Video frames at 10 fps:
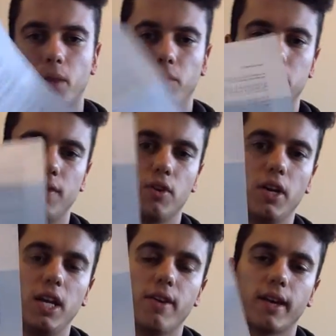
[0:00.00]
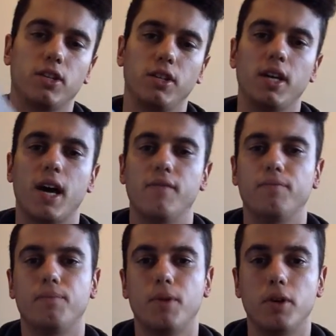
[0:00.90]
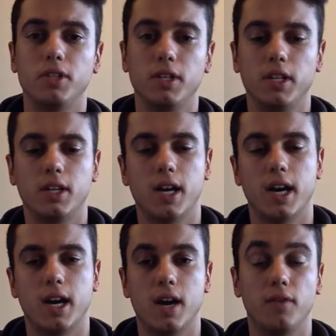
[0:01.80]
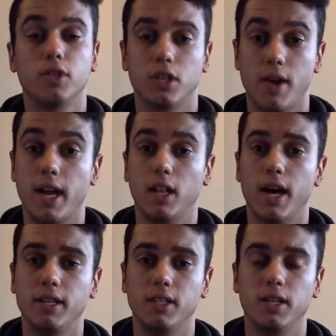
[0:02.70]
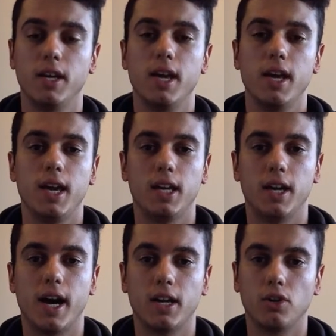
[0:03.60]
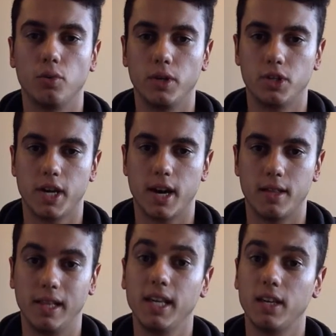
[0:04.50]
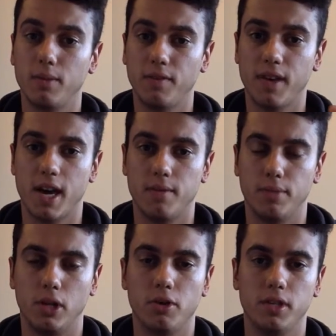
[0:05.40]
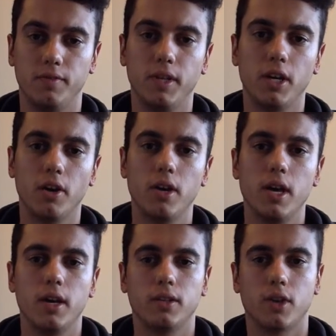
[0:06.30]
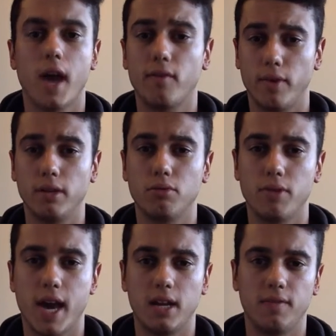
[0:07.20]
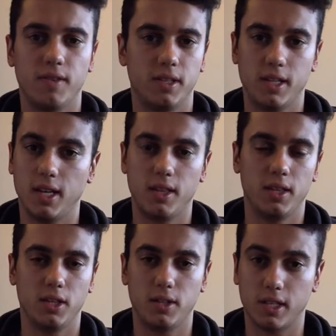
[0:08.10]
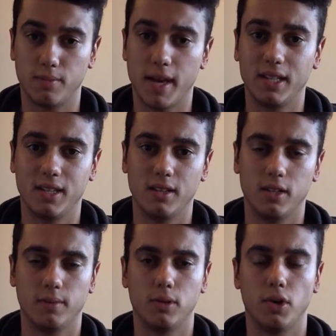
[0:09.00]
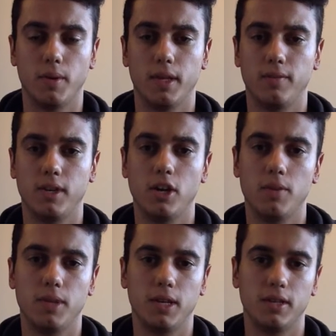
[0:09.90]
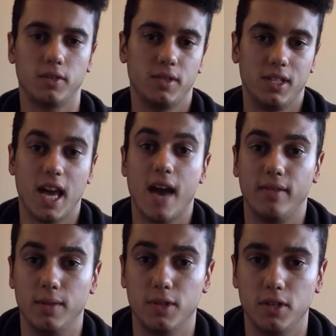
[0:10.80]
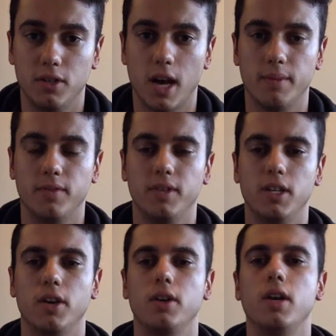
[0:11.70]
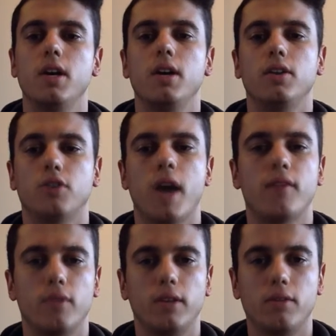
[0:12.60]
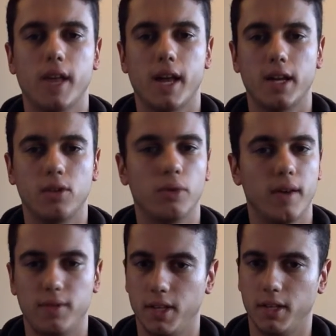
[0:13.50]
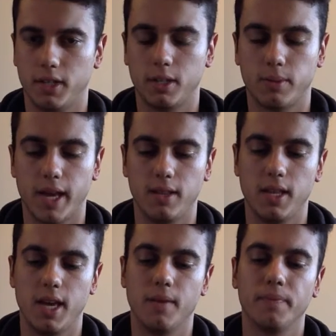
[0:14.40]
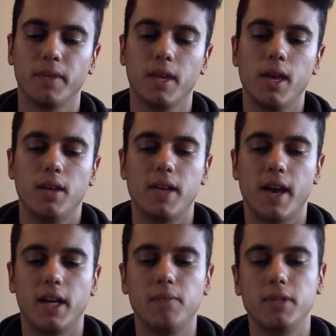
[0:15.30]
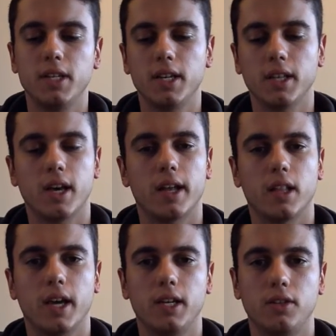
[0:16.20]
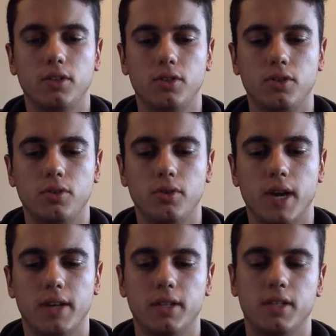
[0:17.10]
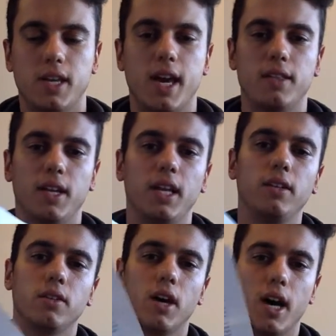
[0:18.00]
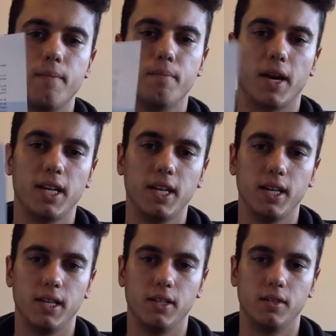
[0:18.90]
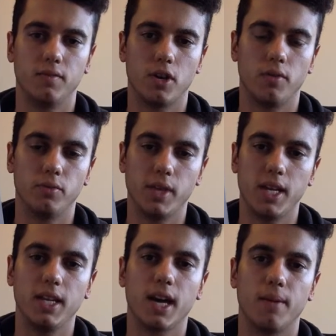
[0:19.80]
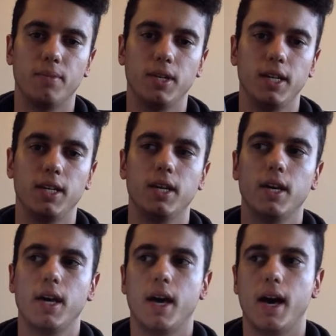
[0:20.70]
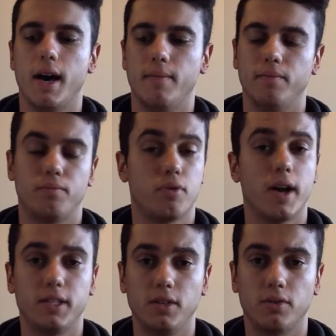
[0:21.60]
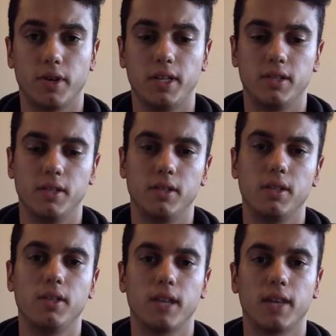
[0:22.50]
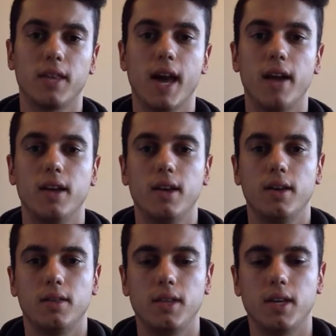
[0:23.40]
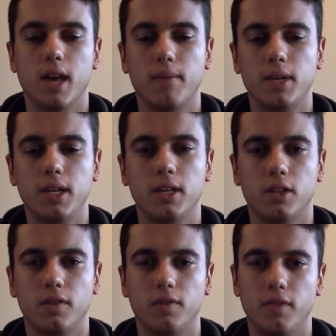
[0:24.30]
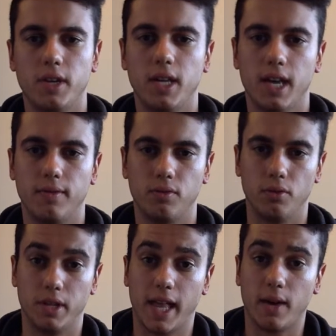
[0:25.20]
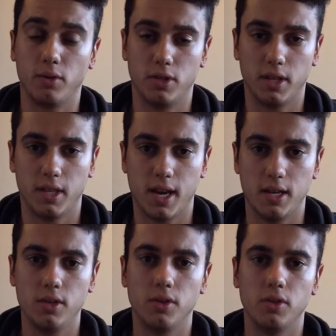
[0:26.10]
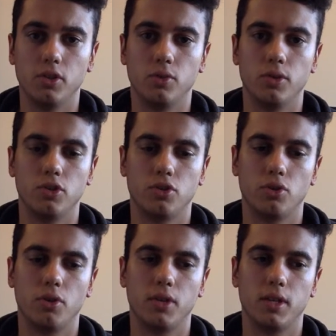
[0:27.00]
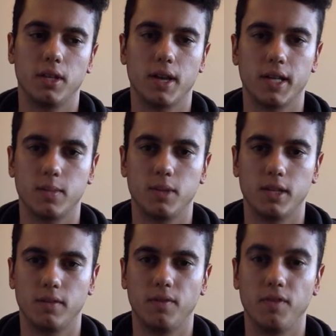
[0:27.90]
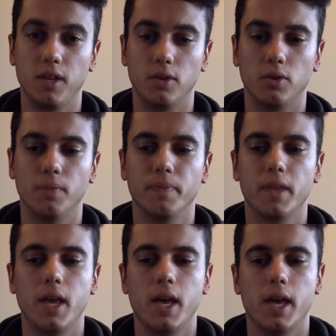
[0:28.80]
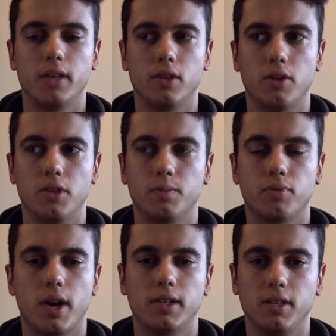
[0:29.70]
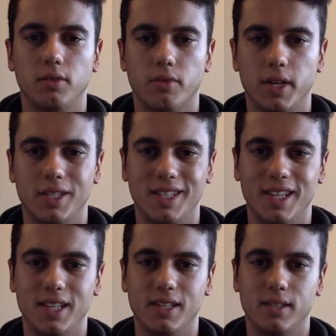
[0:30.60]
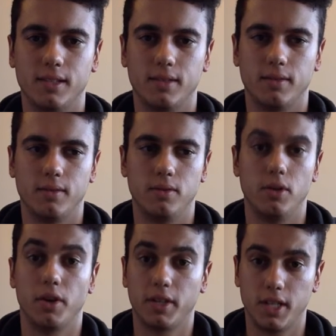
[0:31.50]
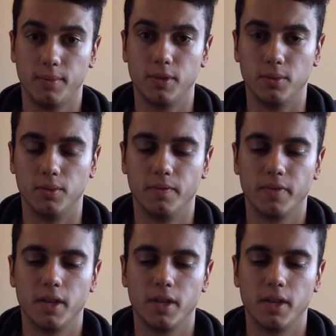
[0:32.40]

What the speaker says: which I've got here actually, I've posted it, I've also analysed it in an article which the link can be found below this video, so have a read through that if there's anything that doesn't make sense that I'm talking about the video, because obviously I have limited time in the video. So have a read through that article, everything is explained there. Now, in particular, I'd like you to understand that anytime money is involved with any company, price increases, things like that, the company is often very careful in the language that they use to ensure that the customer doesn't feel as though this price increase is not acceptable.